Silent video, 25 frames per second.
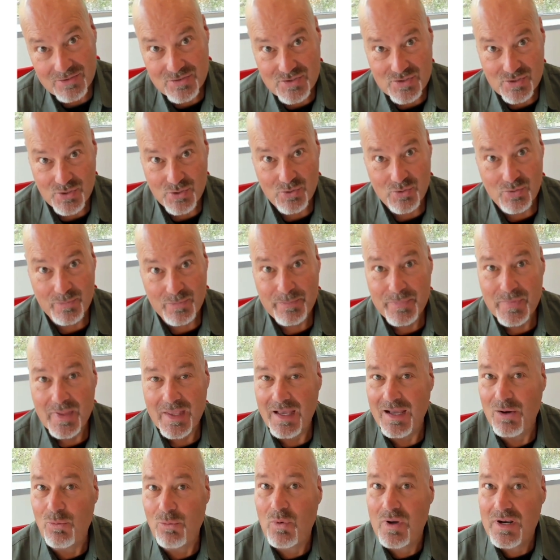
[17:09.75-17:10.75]
So
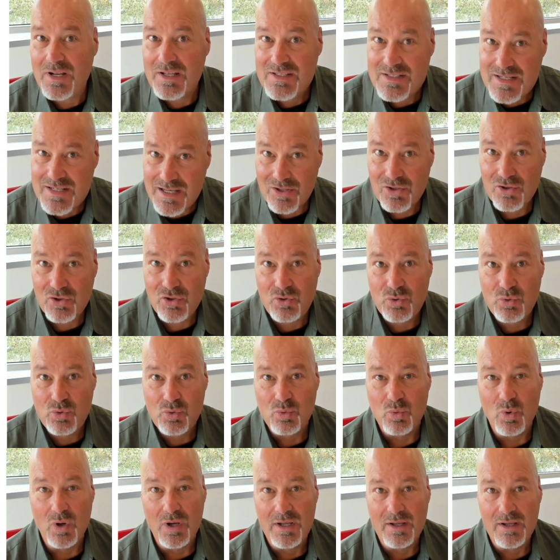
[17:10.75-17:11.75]
I want to tell you
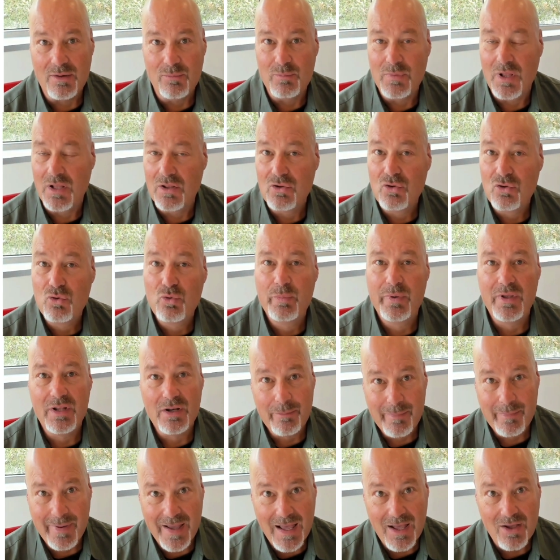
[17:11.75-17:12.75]
a little bit
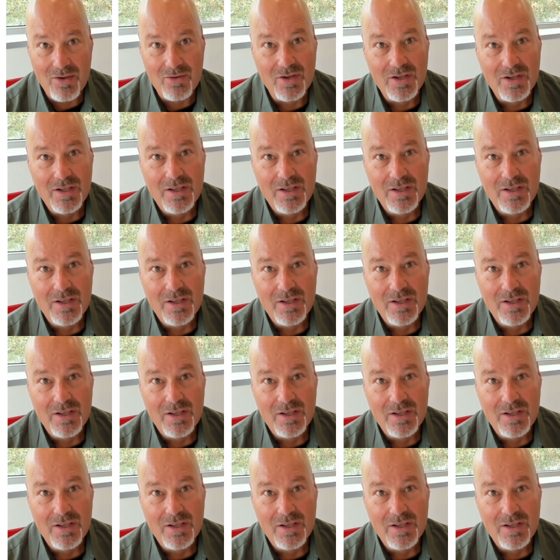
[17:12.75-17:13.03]
about